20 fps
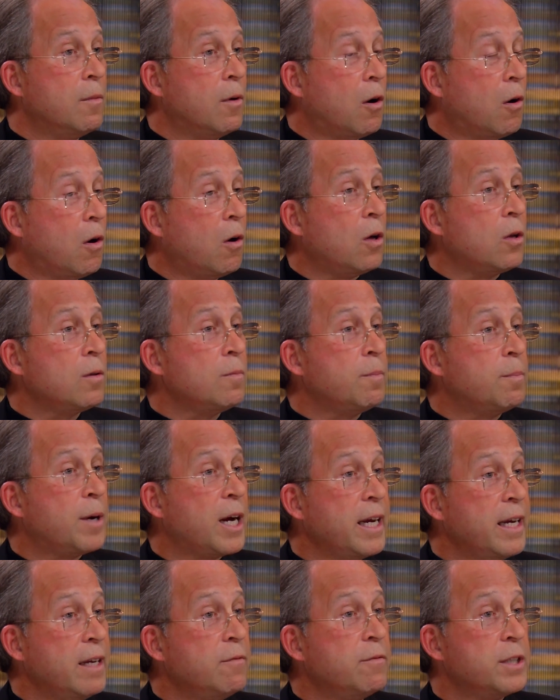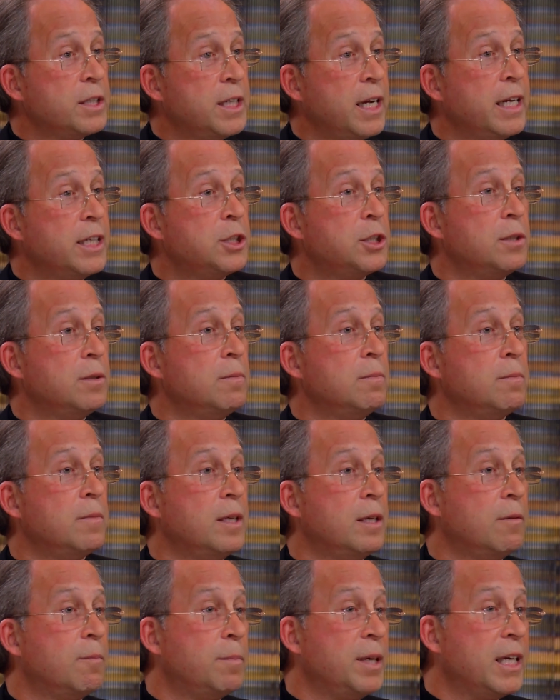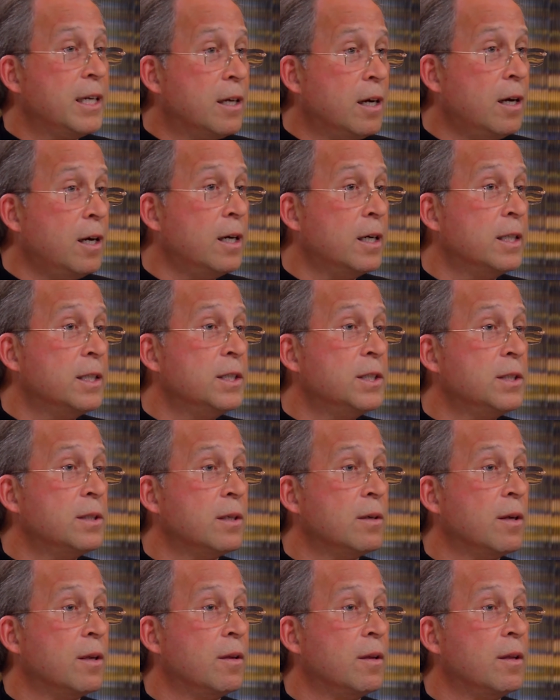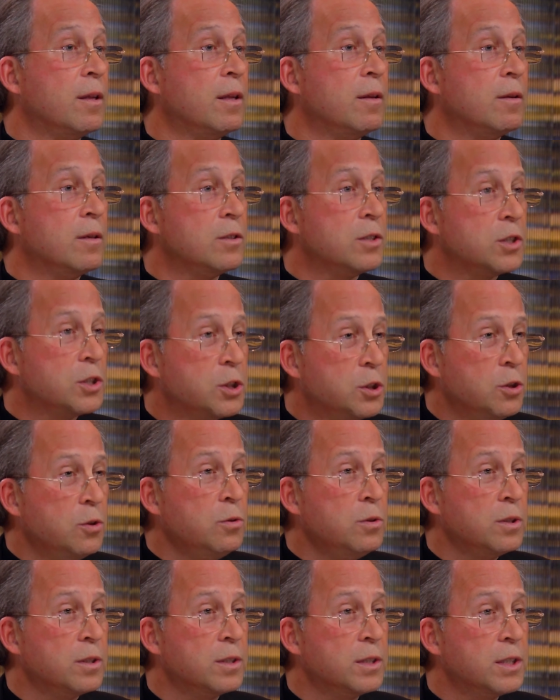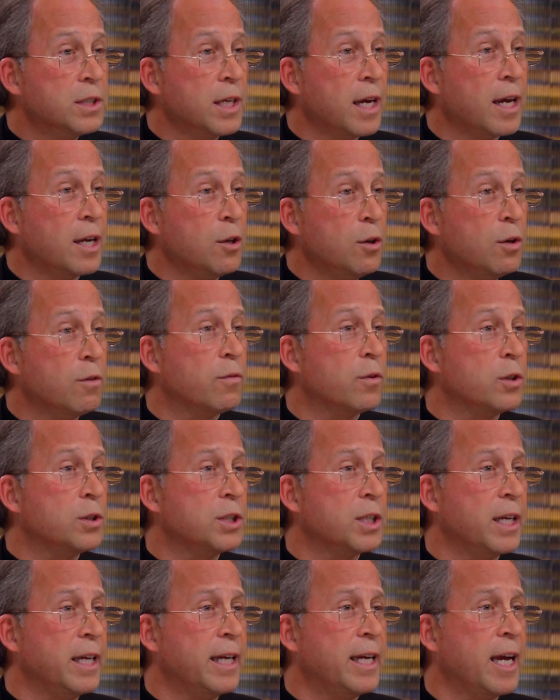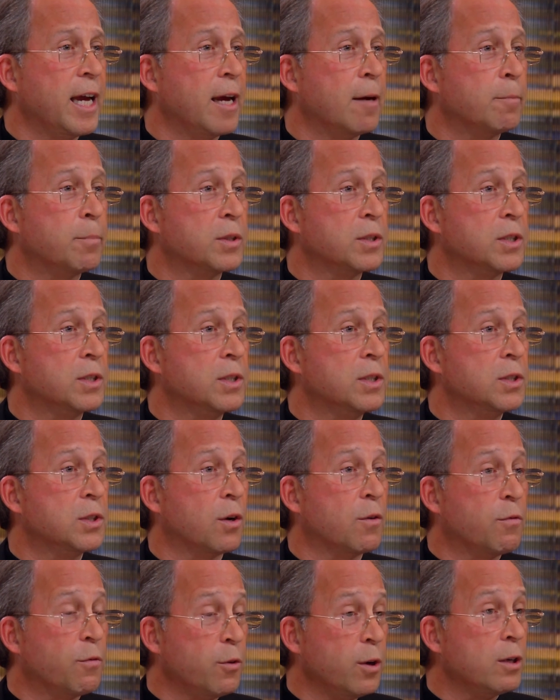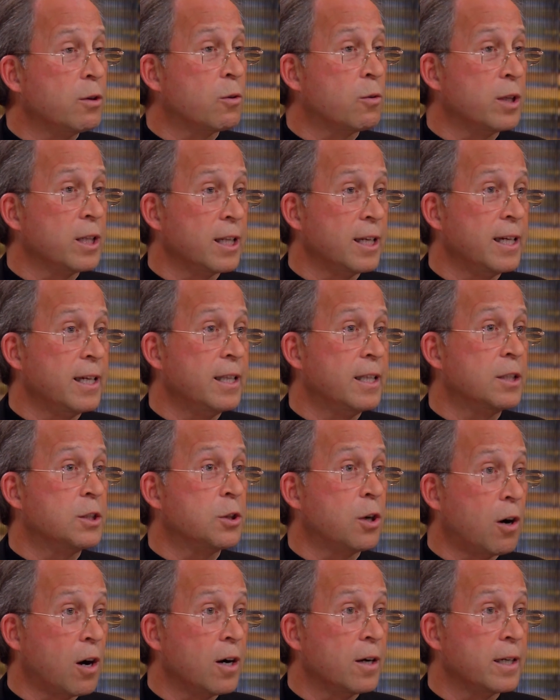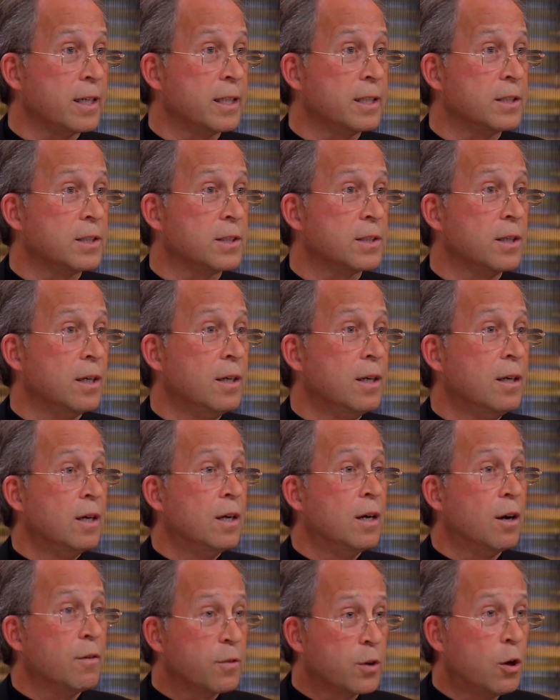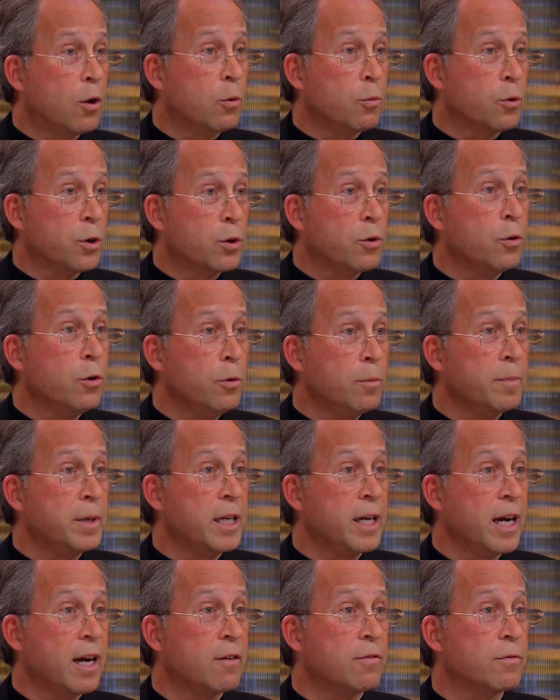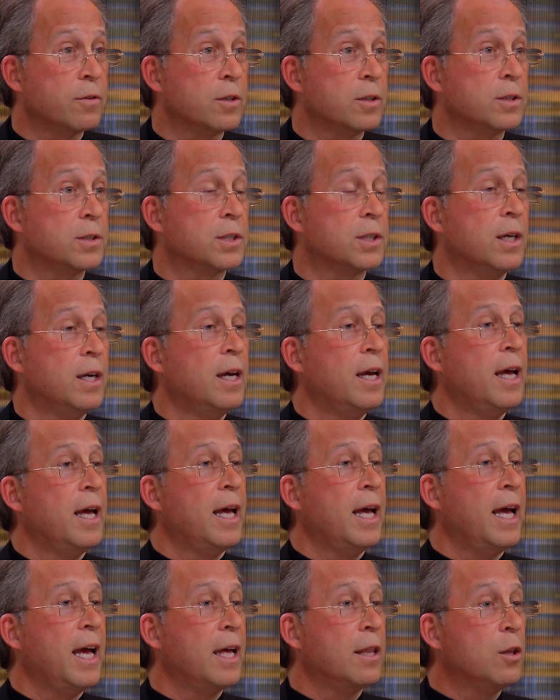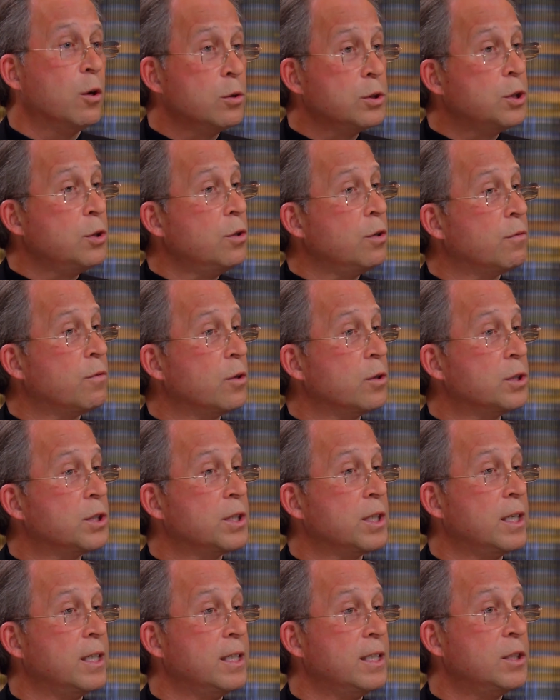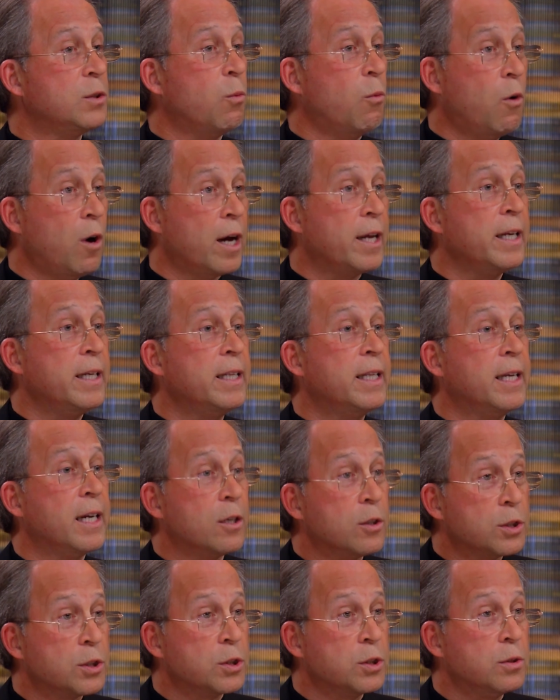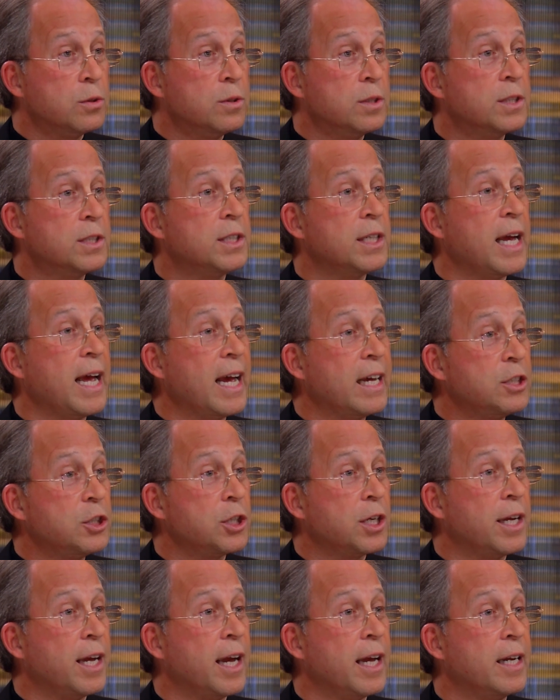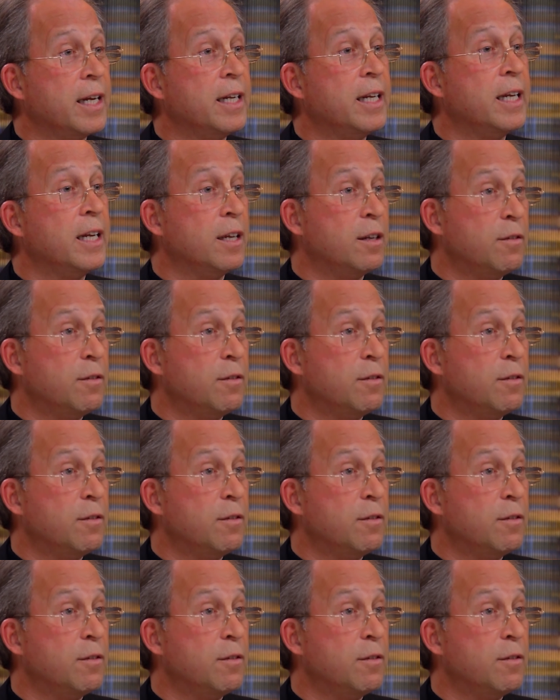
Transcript: all by invitation because students at university campuses are frequently the targets of cult recruitment efforts. And those universities wanted their students educated in